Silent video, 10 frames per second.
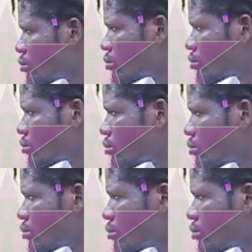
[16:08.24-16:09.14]

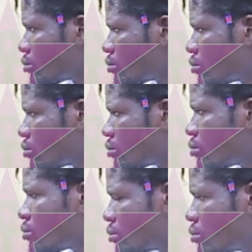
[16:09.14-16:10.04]

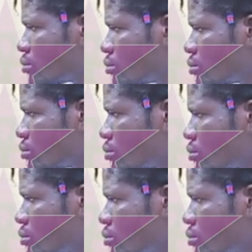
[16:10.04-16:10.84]
No words are spoken by the person on screen.